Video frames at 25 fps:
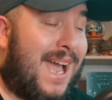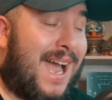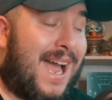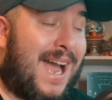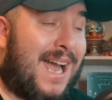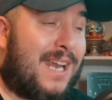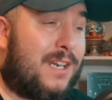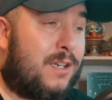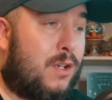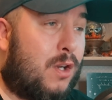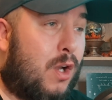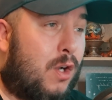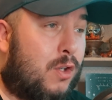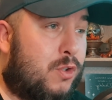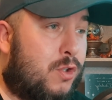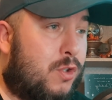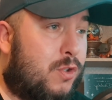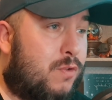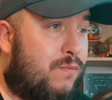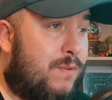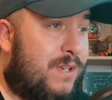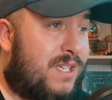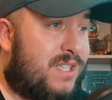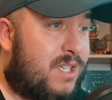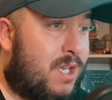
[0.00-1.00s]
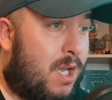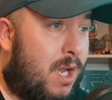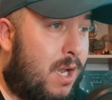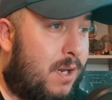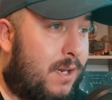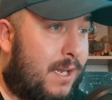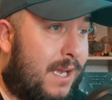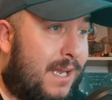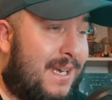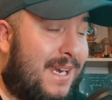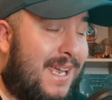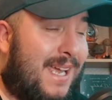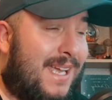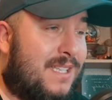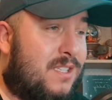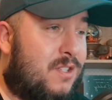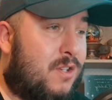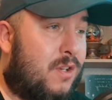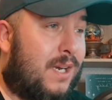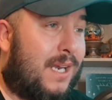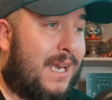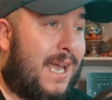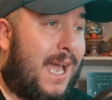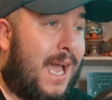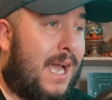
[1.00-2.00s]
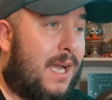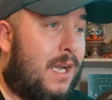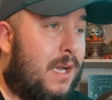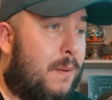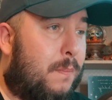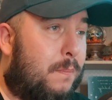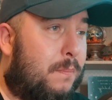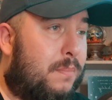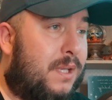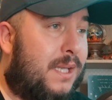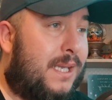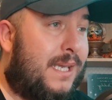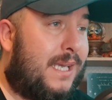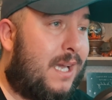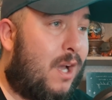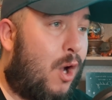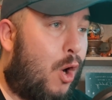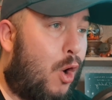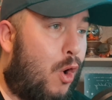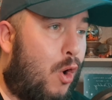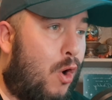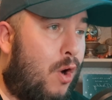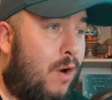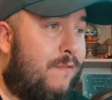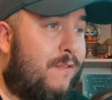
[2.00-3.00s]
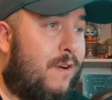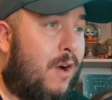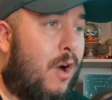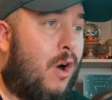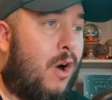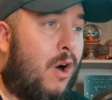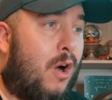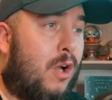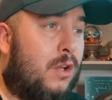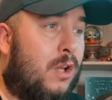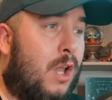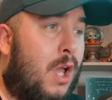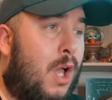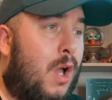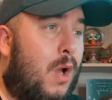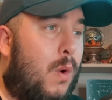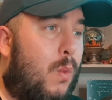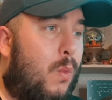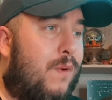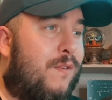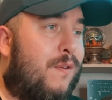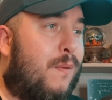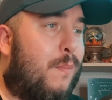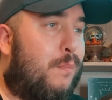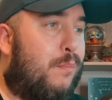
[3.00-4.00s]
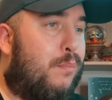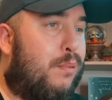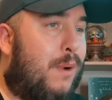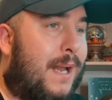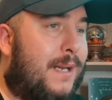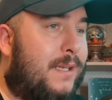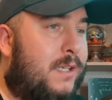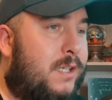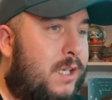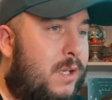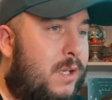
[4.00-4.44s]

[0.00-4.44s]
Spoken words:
And not just returning, it's going to get a complete overhaul with a brand